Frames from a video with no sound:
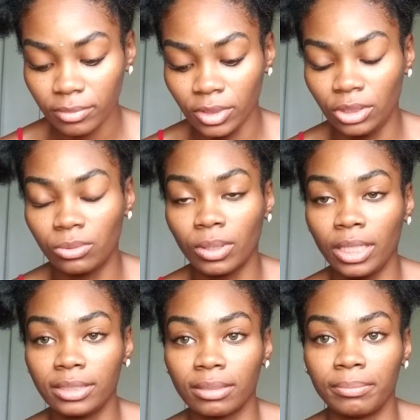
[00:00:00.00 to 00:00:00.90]
you want
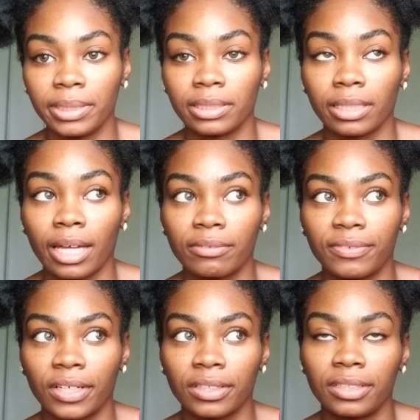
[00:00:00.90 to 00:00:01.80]
it to be a lot
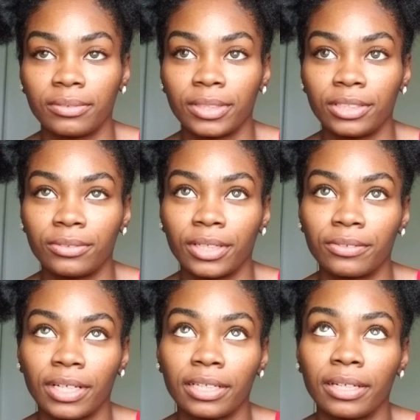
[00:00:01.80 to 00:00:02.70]
farther than where you are
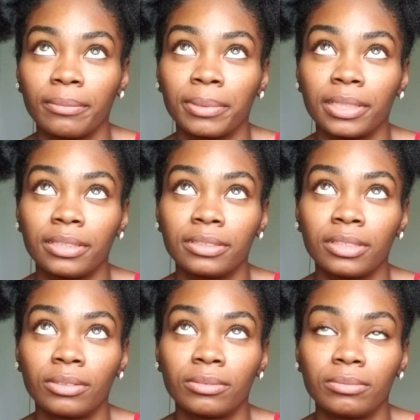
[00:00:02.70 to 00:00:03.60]
right now, but
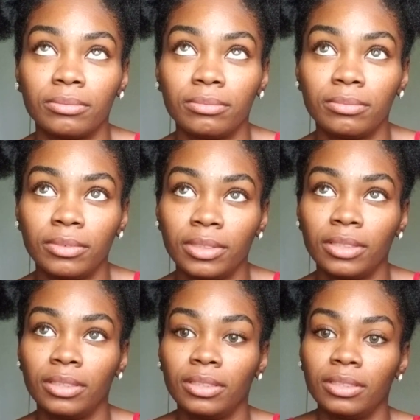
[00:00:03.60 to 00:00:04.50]
don't
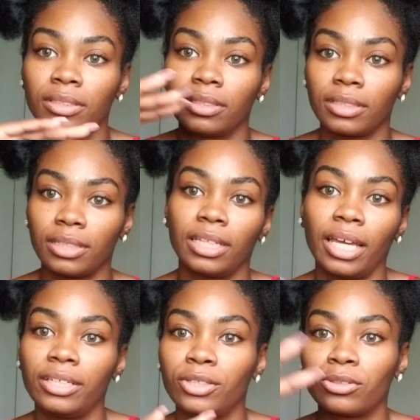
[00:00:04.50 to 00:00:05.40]

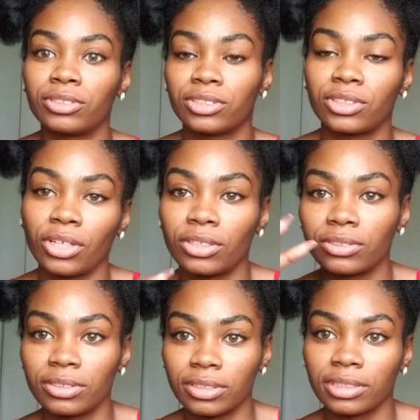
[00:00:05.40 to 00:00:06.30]
let those
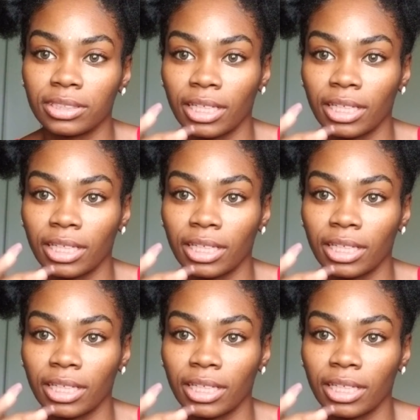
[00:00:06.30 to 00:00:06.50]
thoughts,